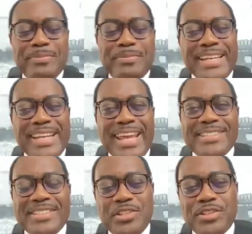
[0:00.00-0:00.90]
my dear
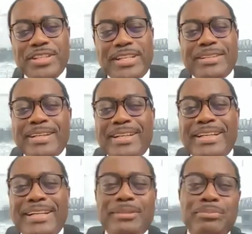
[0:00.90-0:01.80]
sister,
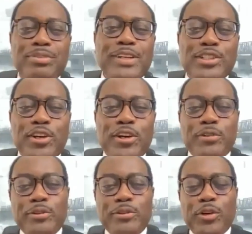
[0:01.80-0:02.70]
Professor
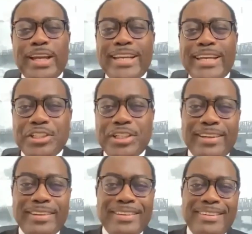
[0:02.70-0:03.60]
Ruth
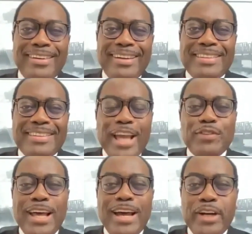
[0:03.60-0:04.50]
Okediji. And thanks
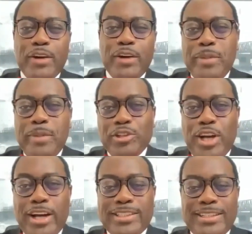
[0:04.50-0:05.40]
for that very warm
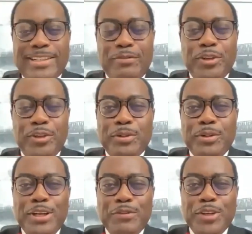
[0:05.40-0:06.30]
introduction. If
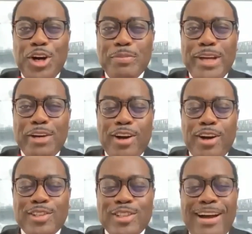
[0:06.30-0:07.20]
you call me a
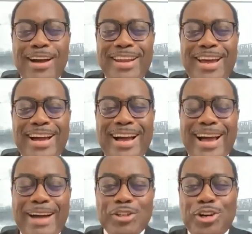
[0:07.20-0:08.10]
rock star, then I
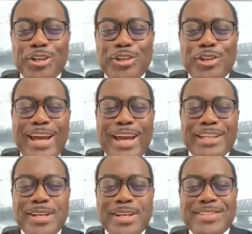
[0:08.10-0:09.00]
have to call you
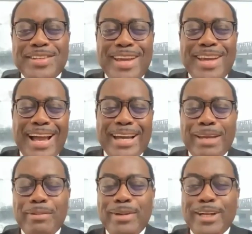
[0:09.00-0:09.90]
Nigeria's
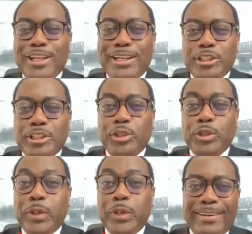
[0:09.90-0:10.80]
academic
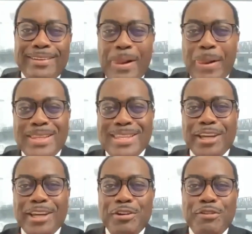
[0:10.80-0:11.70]
jewel. And
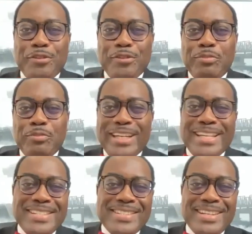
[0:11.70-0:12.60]
thank you for your
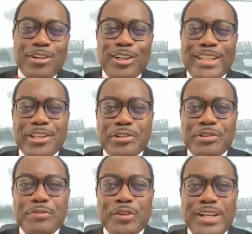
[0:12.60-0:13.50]
brilliance and all that you
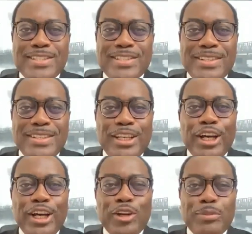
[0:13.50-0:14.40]
do for us
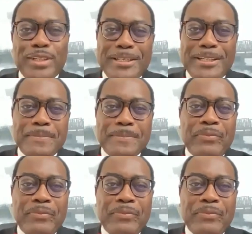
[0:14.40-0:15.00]
globally.